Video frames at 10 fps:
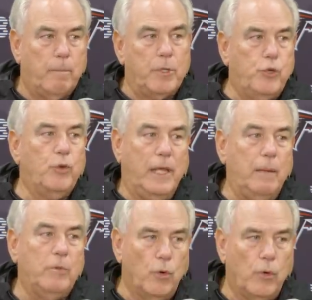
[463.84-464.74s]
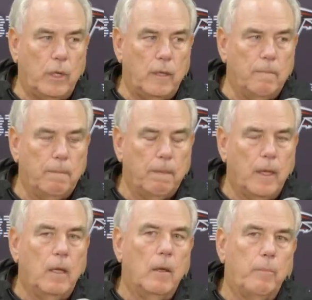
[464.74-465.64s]
But you keep doing it,
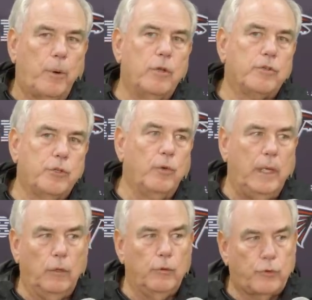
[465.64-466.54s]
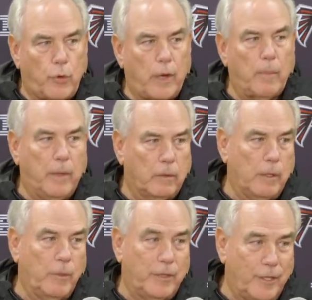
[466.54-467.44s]
pretty soon he loses
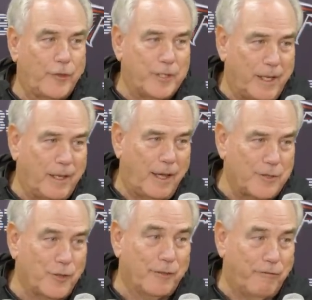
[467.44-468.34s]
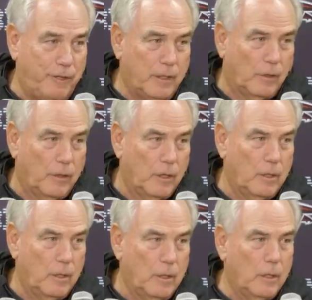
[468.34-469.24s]
credibility with the other 10 guys on the field.
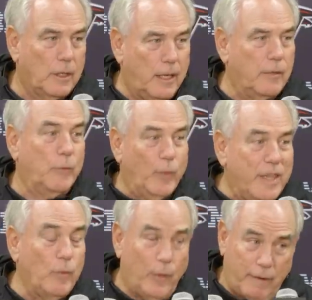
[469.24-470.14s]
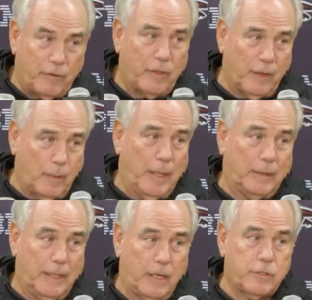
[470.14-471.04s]
Okay, we, we have to think
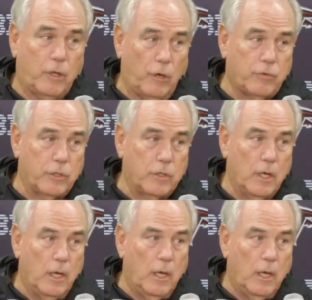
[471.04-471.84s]
about that as coaches.